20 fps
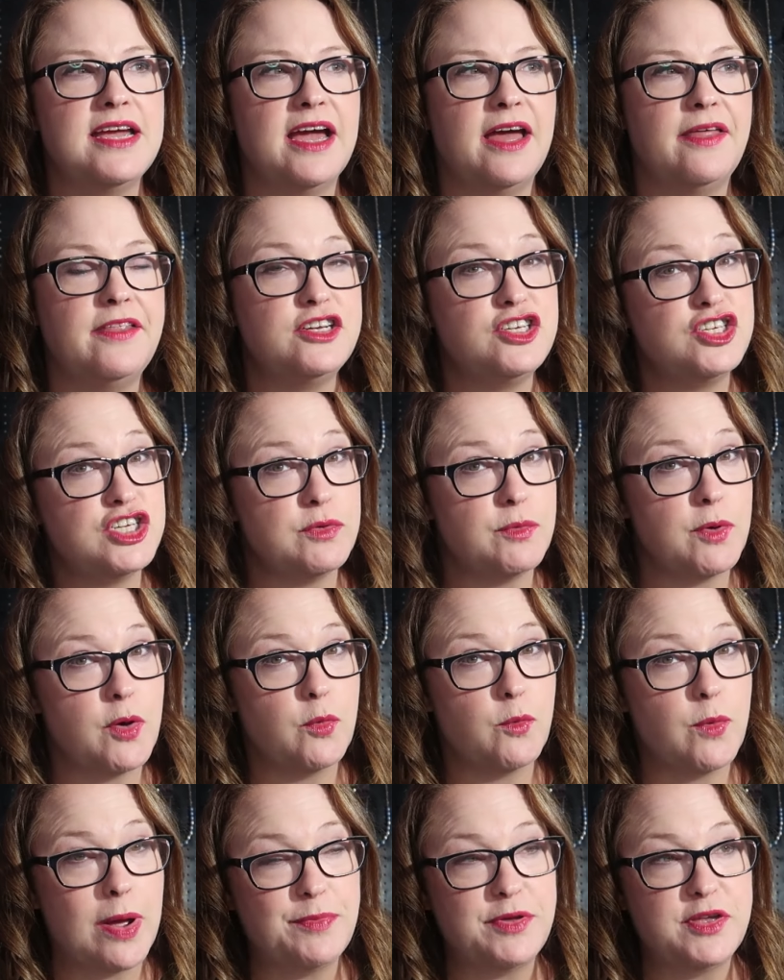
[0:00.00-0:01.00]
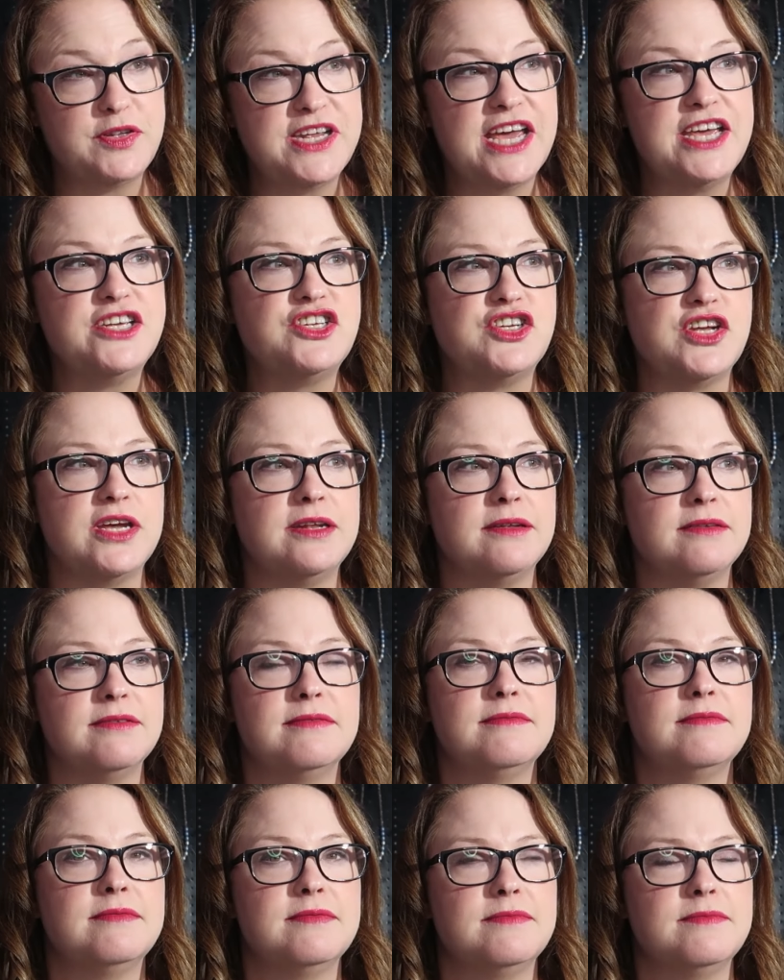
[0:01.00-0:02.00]
And then she wrote Reputation.
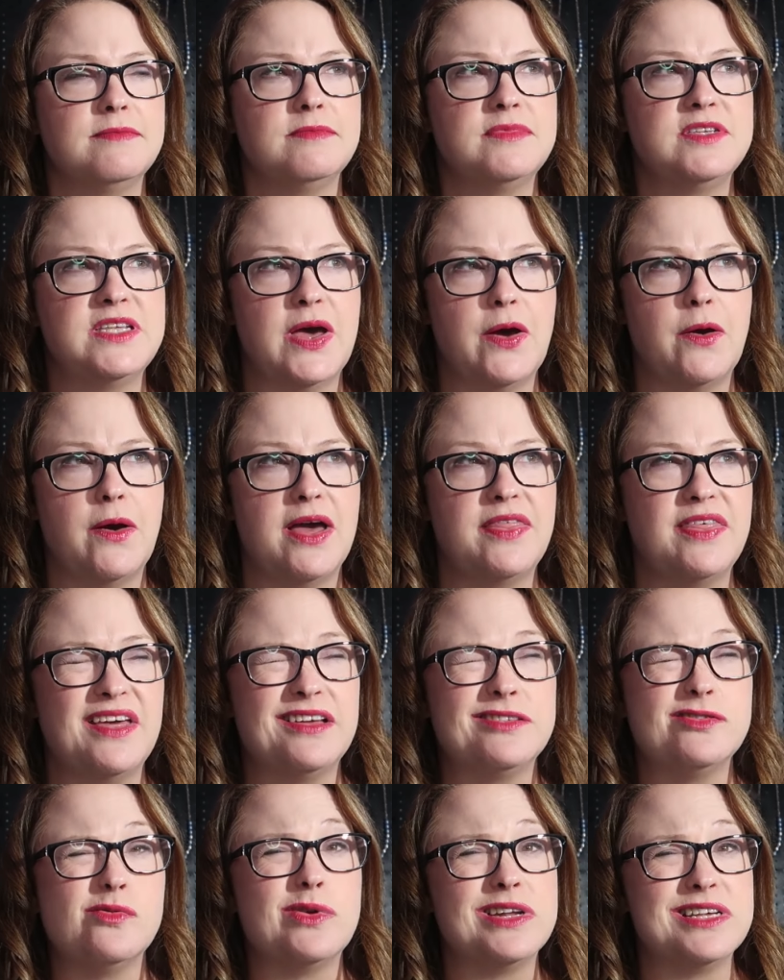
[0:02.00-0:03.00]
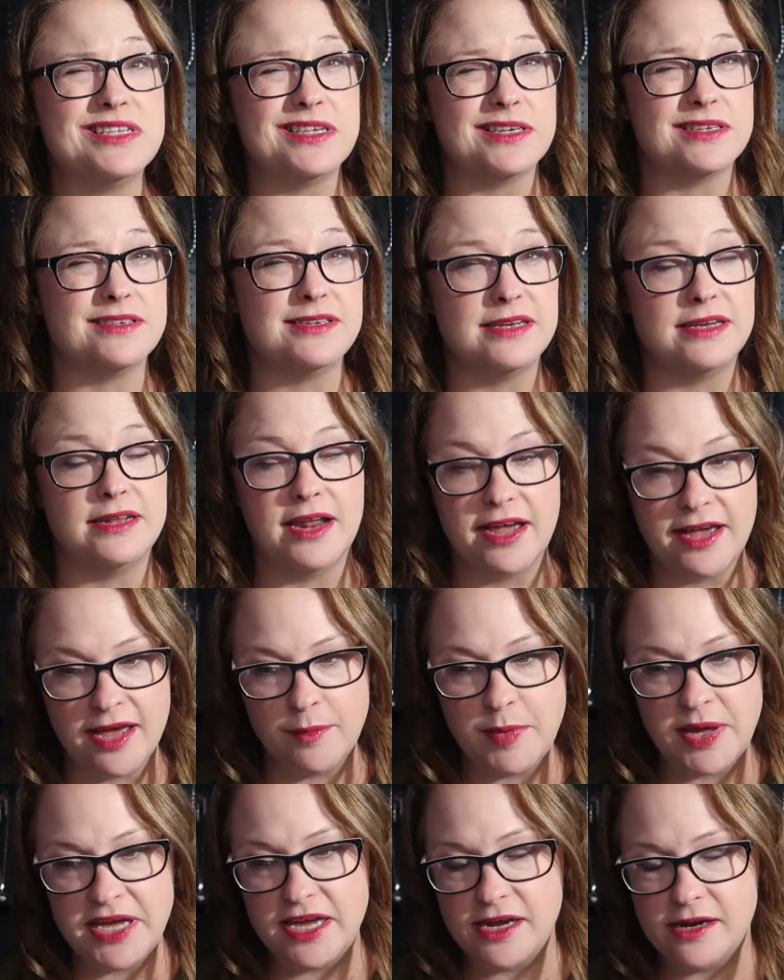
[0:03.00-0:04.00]
So I think 2016. I
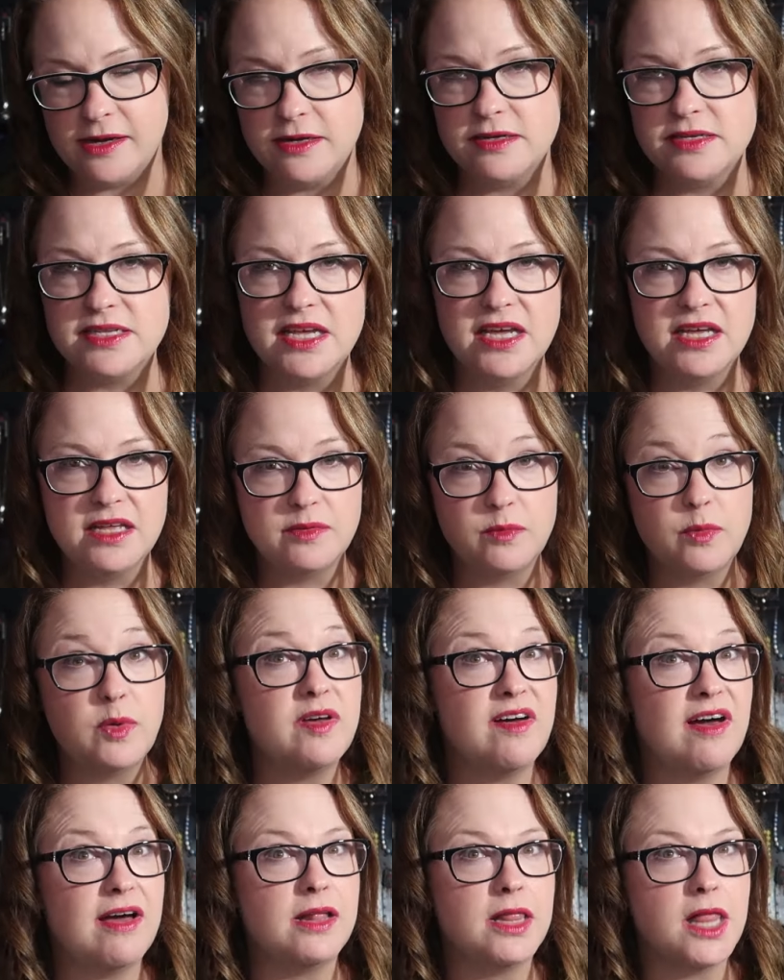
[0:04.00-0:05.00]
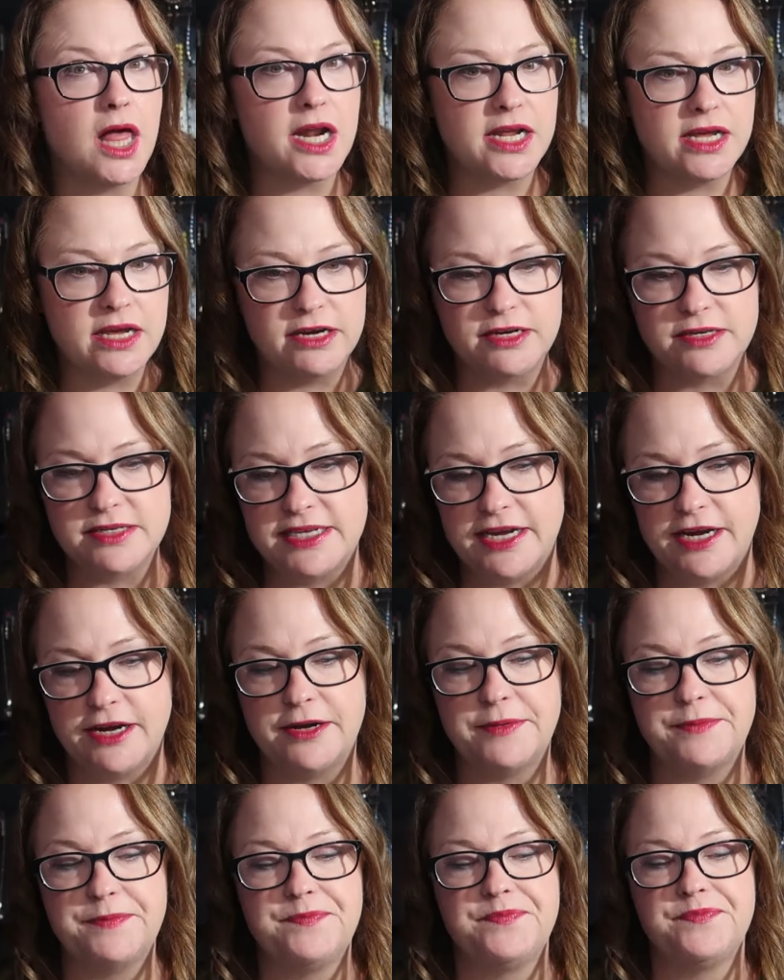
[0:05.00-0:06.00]
got my years. We had a lot of years
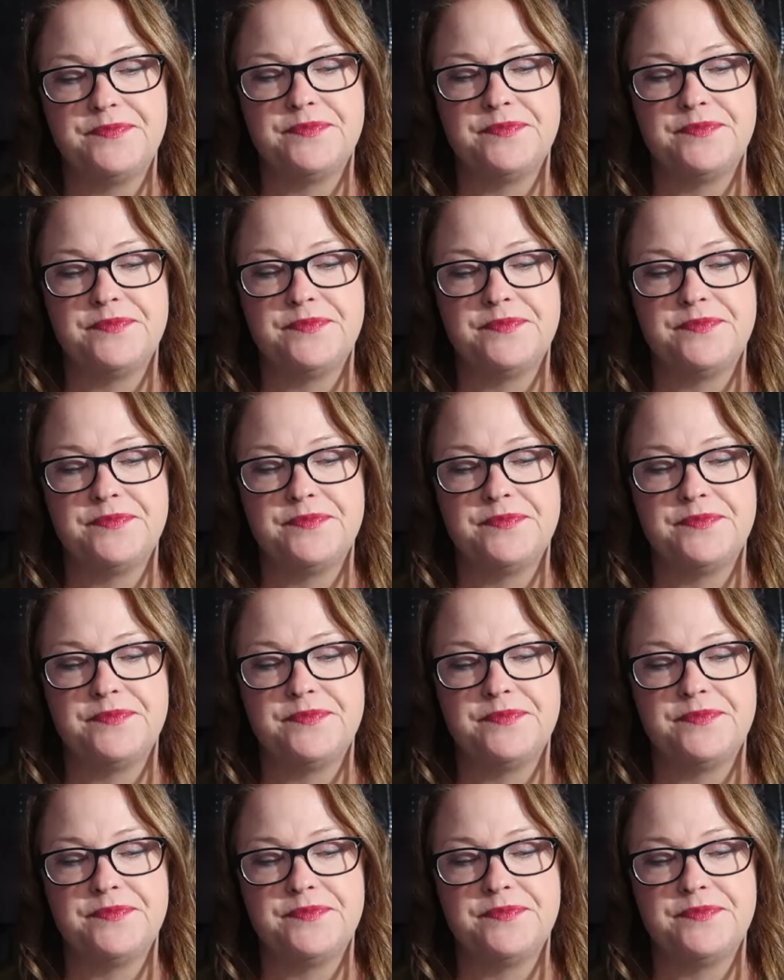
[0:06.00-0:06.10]
here.